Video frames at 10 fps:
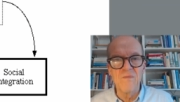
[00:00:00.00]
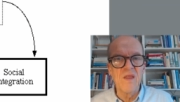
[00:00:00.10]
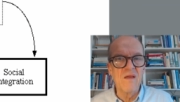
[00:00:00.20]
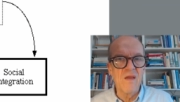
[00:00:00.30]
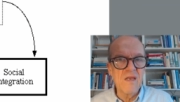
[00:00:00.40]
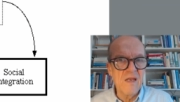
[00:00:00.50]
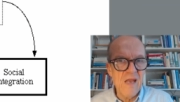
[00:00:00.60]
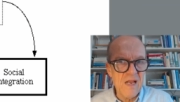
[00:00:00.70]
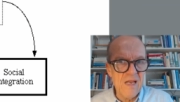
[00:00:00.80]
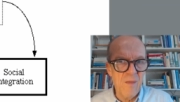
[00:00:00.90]
in an
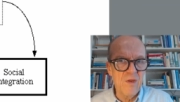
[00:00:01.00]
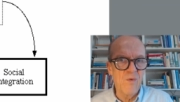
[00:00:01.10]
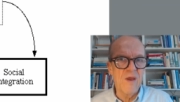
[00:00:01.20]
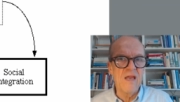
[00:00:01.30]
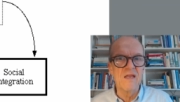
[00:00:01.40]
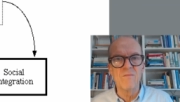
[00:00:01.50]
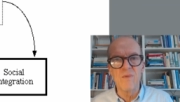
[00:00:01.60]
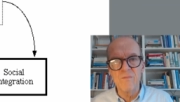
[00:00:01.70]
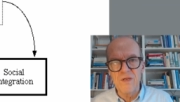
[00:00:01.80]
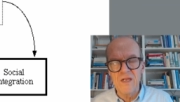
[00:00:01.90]
academic way.
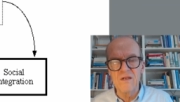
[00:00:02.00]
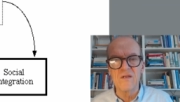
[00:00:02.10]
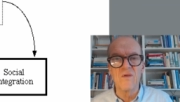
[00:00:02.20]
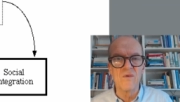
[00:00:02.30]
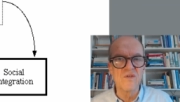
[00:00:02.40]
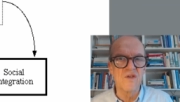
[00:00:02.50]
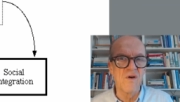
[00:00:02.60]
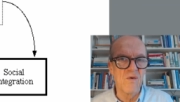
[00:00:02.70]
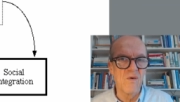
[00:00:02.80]
But they can also